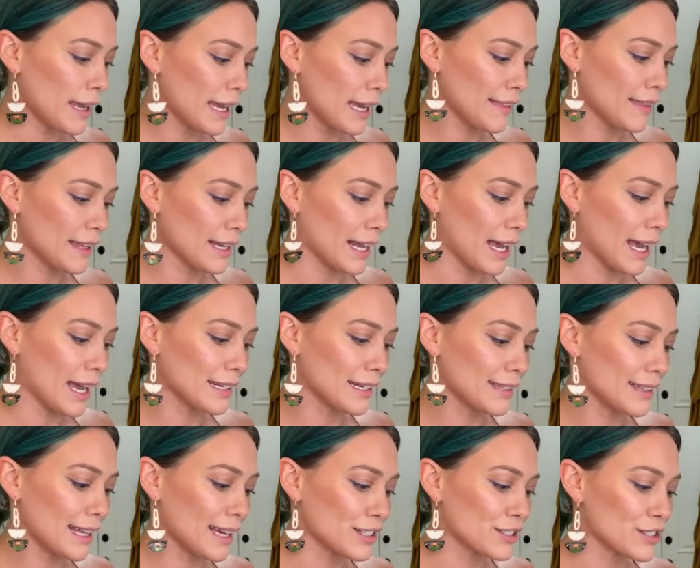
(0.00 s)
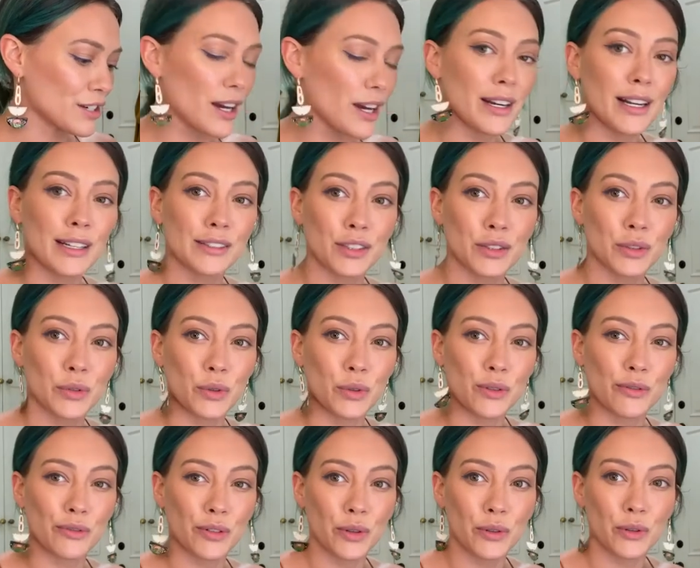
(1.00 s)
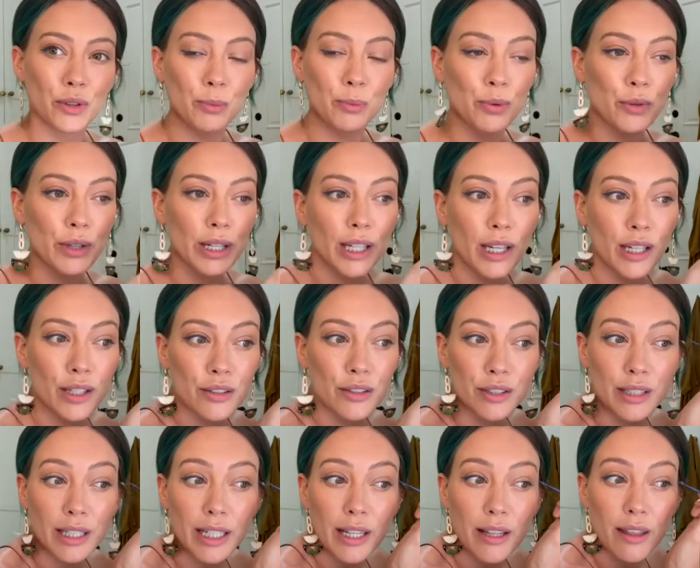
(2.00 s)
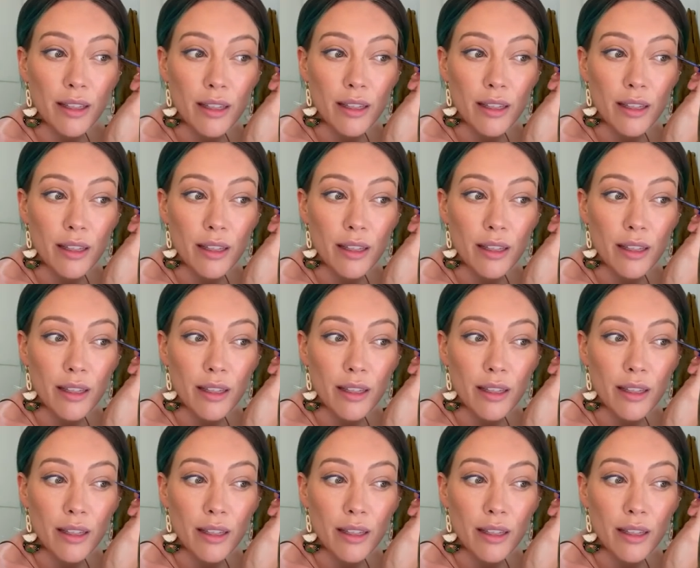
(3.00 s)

and then adding that dot as a cool focal point underneath.